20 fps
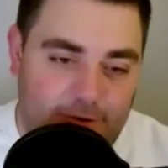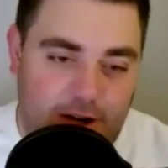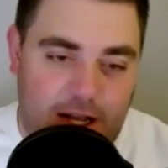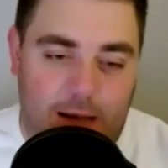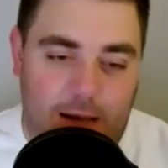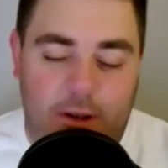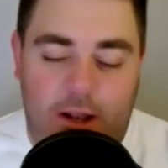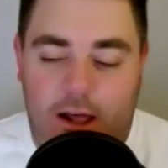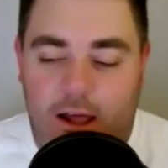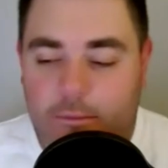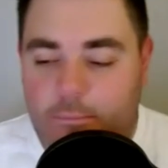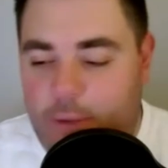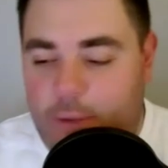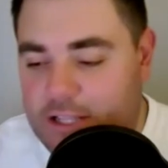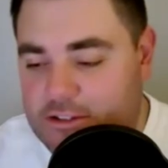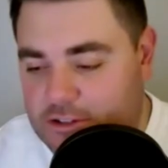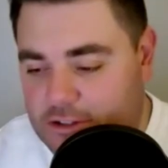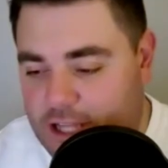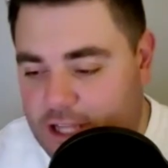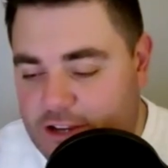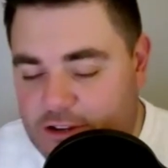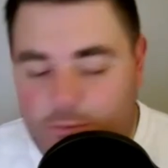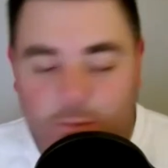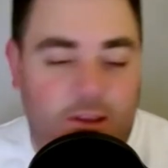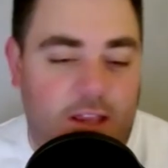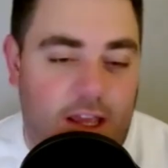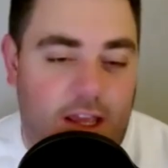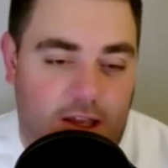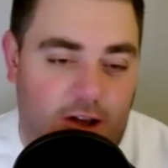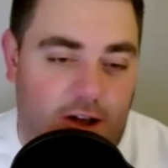for coming on. Pacer Nation, we
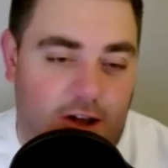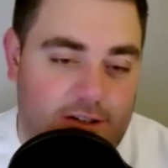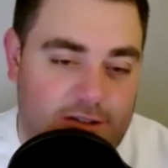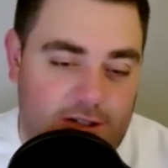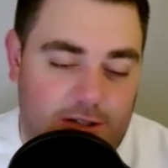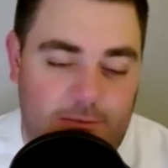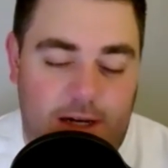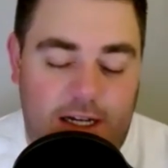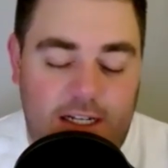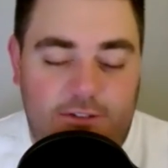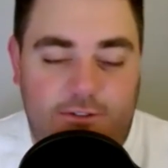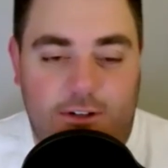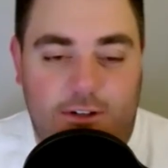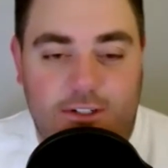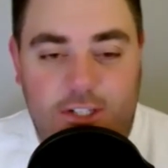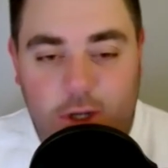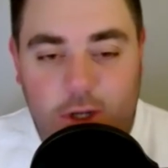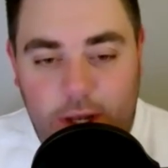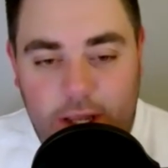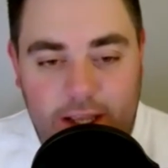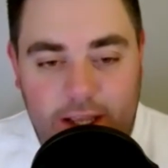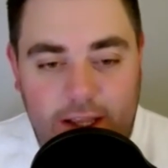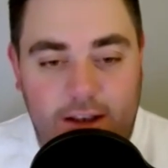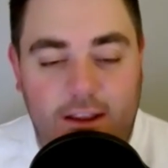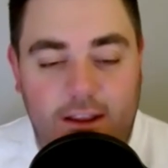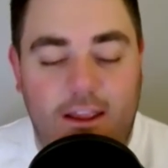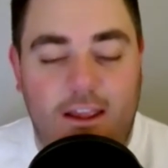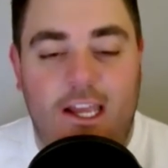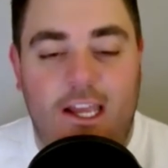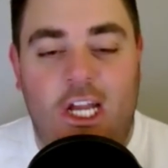thank you all so much for tuning
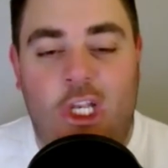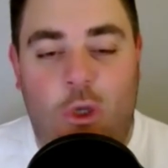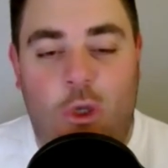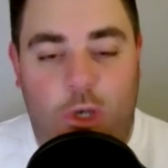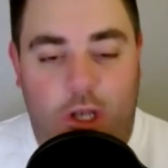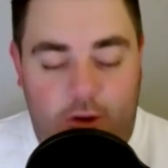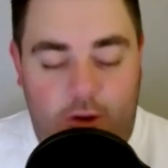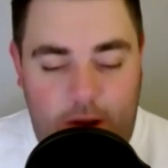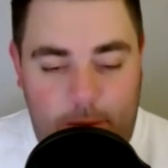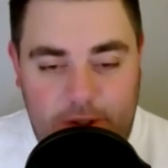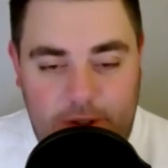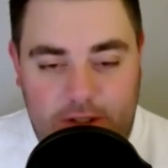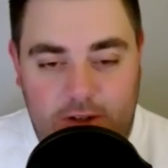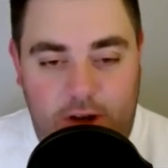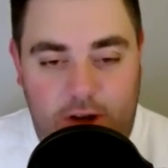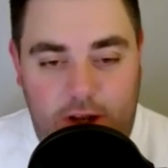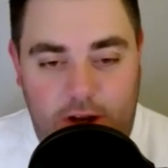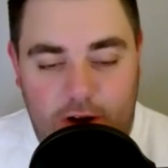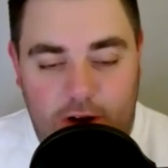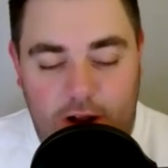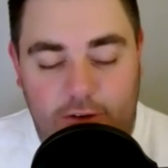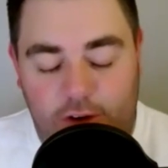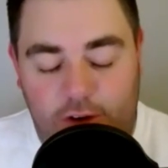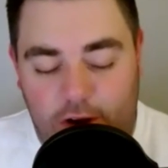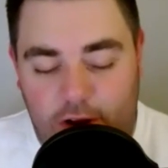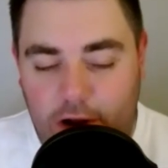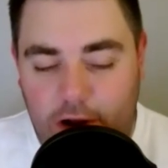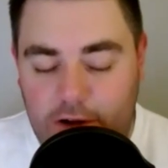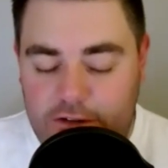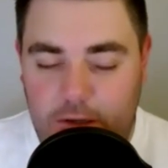in to another episode here of your
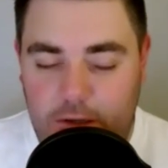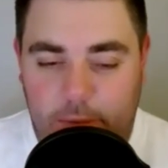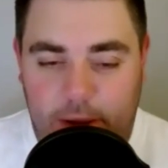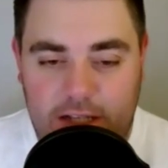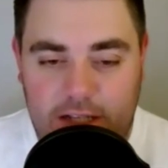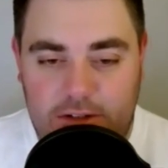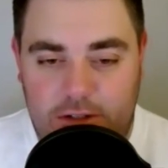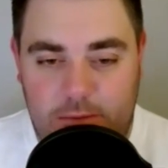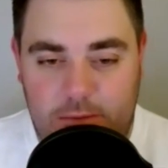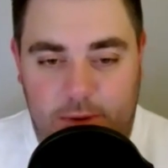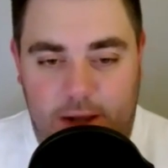go-to Pacers